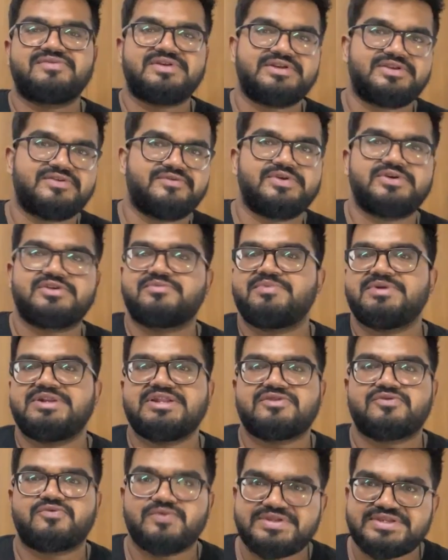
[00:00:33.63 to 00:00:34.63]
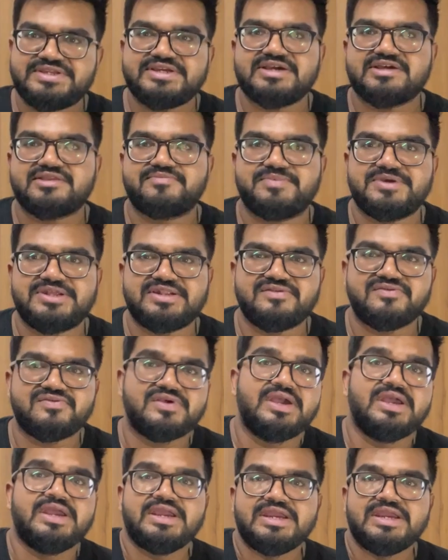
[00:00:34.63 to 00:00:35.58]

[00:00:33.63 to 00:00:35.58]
interview experience, switching experience,